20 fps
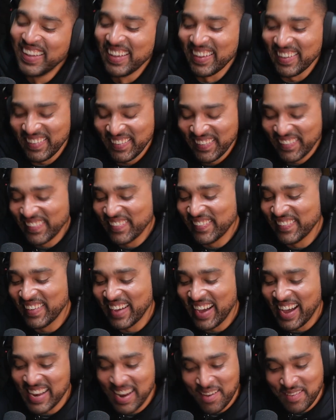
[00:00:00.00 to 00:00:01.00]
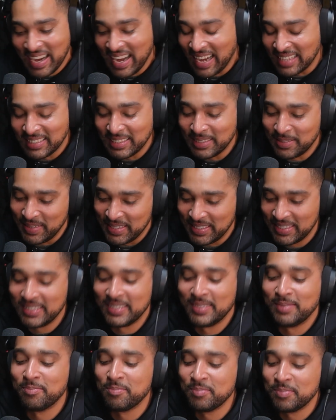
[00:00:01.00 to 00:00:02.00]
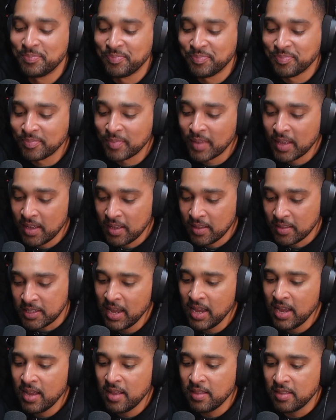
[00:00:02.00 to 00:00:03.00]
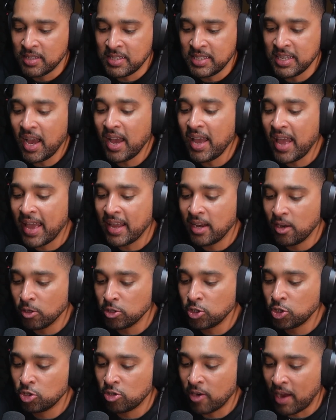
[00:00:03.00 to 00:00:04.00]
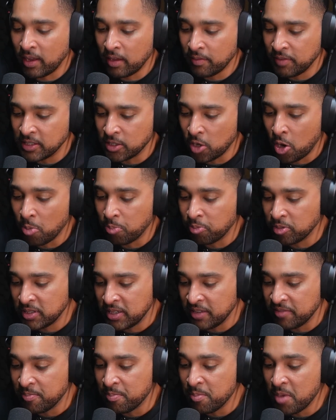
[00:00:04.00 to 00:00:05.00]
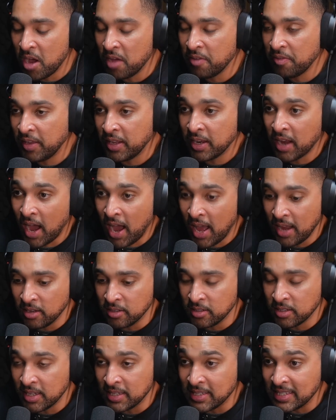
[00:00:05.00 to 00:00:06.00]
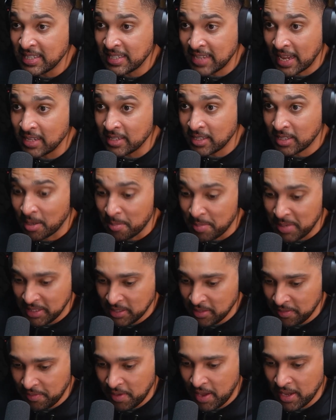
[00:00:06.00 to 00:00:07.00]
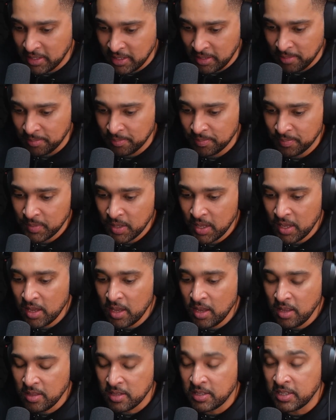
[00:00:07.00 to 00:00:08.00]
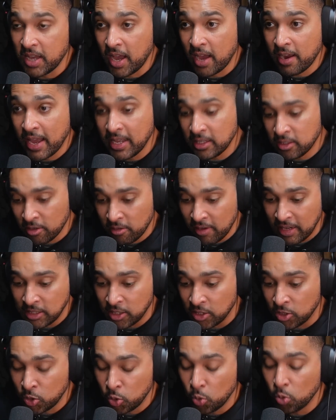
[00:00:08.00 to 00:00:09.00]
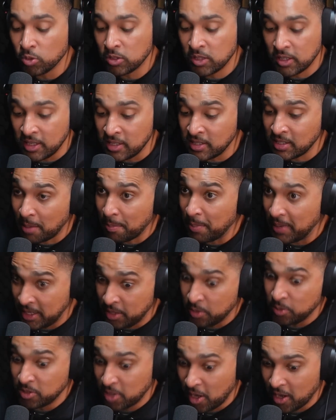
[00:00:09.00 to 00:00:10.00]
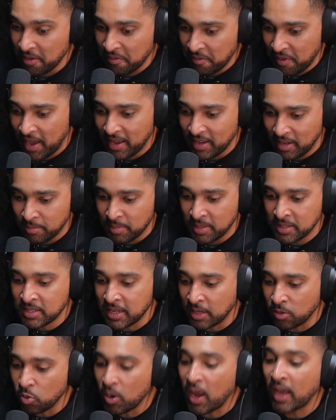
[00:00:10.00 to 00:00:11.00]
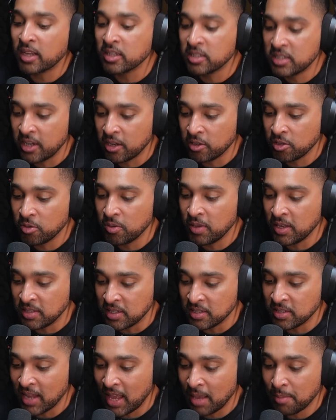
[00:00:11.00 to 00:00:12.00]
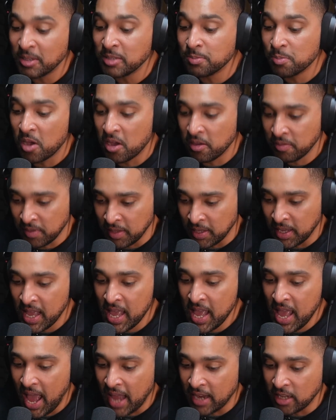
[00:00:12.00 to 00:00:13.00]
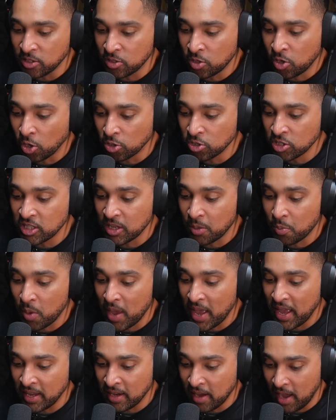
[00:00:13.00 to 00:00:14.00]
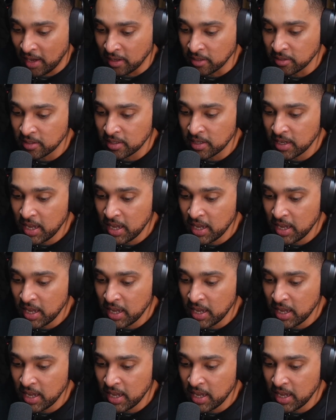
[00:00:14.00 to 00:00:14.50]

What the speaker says: Oh, another classic twist. The CIA lost track of its operative Murphy in Ireland and sent somebody to find him. The CIA director talked to this somebody who was going to find him and said, "All I can tell you is his name is Murphy and he's gone somewhere in Ireland.